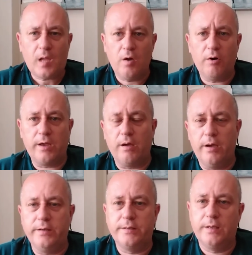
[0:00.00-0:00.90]
Alright
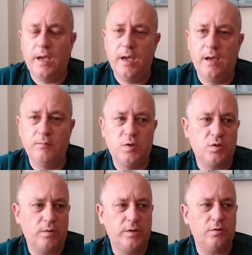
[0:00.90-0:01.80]
guys, um,
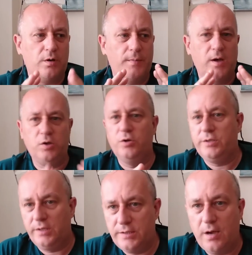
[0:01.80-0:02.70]
just want to talk about
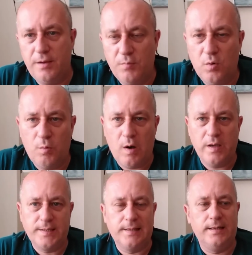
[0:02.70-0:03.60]
using your time more
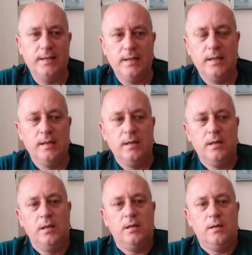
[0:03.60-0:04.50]
wisely.
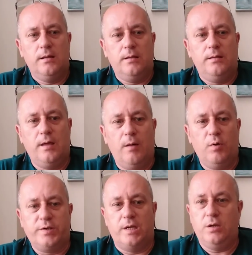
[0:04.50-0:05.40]
Now, I'm
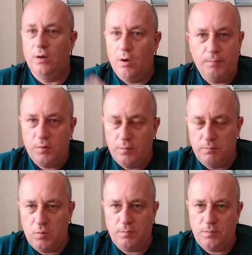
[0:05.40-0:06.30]
not saying you're not
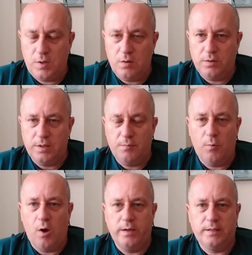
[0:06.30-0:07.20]
using it
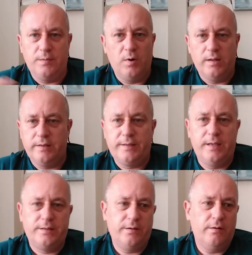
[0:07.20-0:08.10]
wisely, but in the
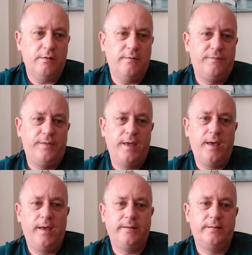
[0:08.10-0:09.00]
sense of
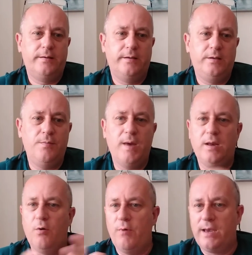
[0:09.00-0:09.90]
that you may
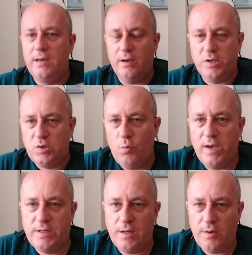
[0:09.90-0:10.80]
not recognize you
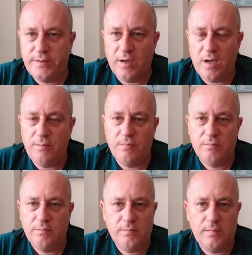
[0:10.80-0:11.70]
waste a lot of time
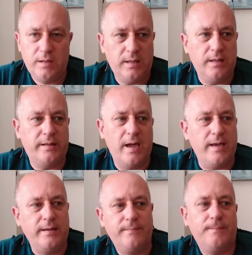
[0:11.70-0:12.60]
in the
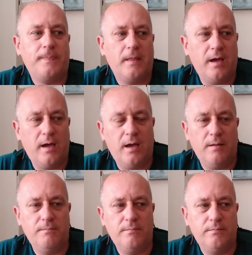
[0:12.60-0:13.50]
day.
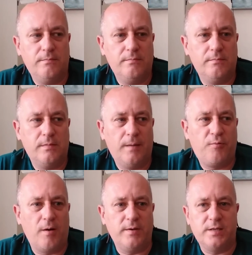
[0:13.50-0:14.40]
Um, a
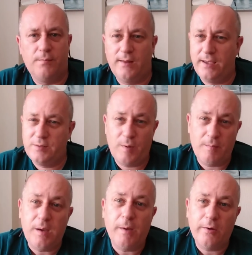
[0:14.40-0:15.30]
prime example of that is
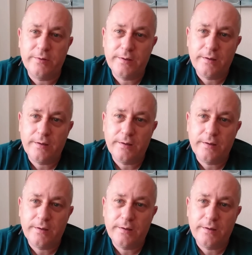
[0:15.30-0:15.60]
spam emails.